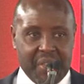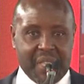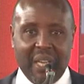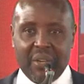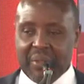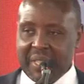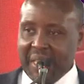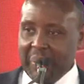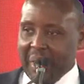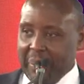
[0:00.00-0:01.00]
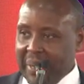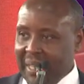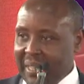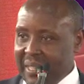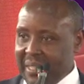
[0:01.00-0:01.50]
obviously are not the same
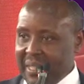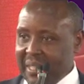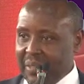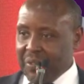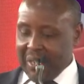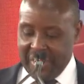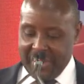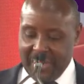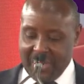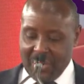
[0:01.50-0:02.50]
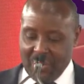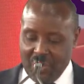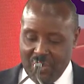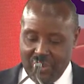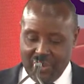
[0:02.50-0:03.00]
company that started 46 years
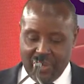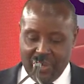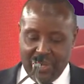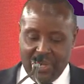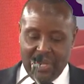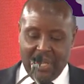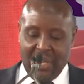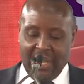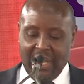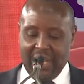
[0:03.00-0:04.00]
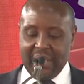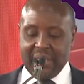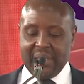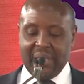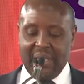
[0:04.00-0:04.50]
ago.
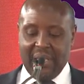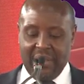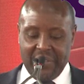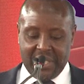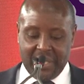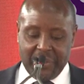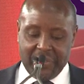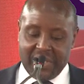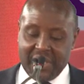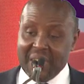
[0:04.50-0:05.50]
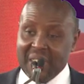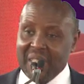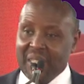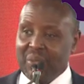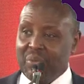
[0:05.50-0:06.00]
And in every step of the journey,
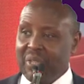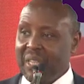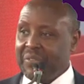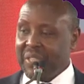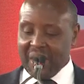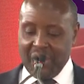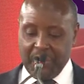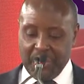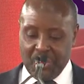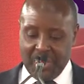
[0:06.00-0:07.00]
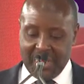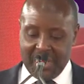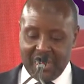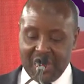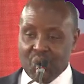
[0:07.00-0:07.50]
we have taken
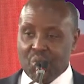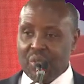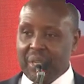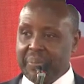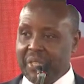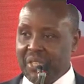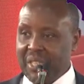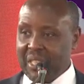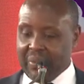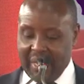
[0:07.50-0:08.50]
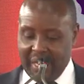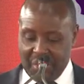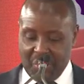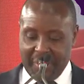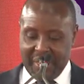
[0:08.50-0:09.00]
opportunity to appreciate our
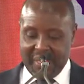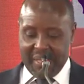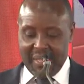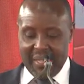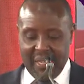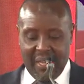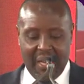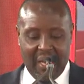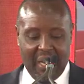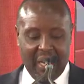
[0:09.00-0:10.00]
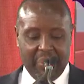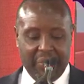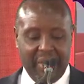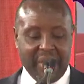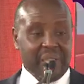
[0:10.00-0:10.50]
customers and
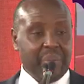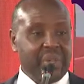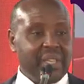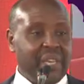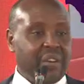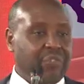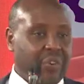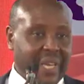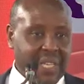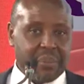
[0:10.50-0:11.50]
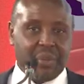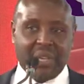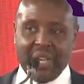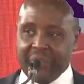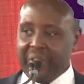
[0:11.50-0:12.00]
provide them with an
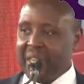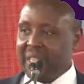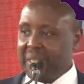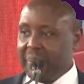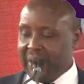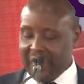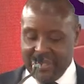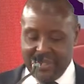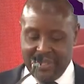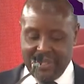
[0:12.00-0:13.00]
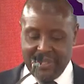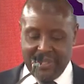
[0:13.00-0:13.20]
unforgettable African experience.